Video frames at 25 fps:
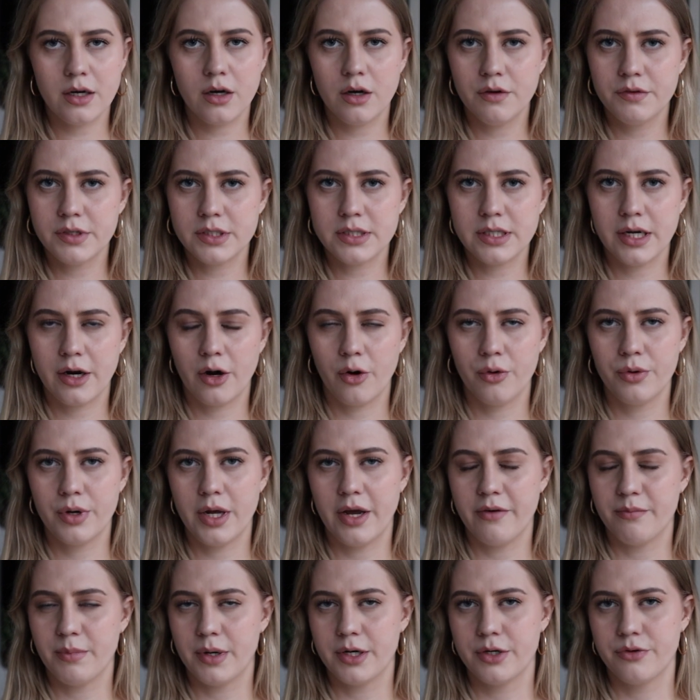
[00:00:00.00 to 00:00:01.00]
obviously I already
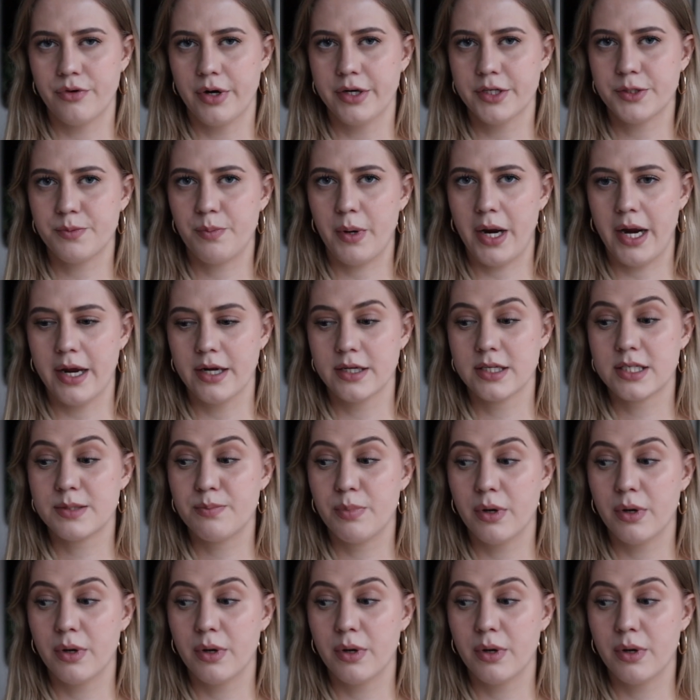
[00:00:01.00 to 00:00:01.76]
have my dress pants,